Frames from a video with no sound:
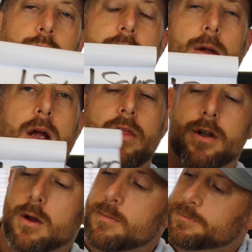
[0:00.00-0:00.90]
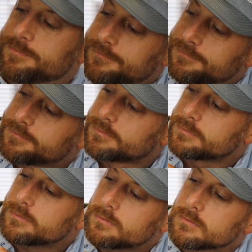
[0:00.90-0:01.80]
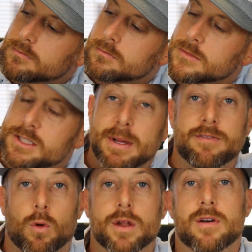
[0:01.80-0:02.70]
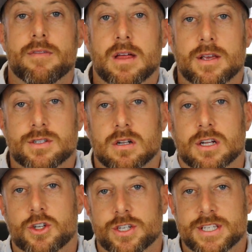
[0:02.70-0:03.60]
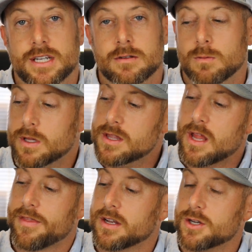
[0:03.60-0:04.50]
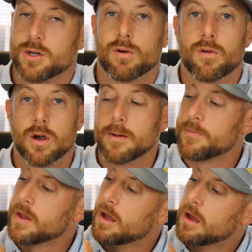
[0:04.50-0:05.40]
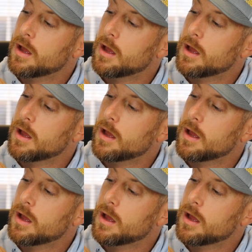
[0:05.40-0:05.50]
which would they rather do? Spend $45,000 on electricity with nothing to show for it,